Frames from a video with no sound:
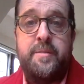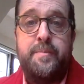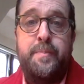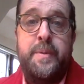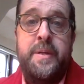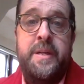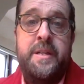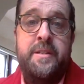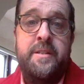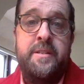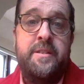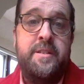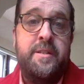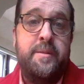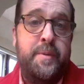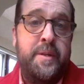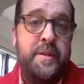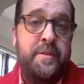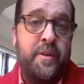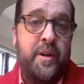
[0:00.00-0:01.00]
been to
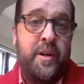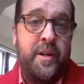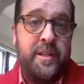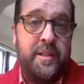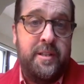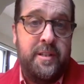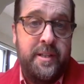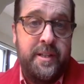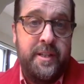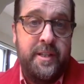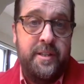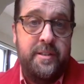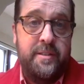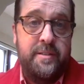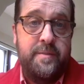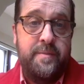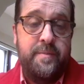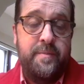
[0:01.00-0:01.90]
be very clear,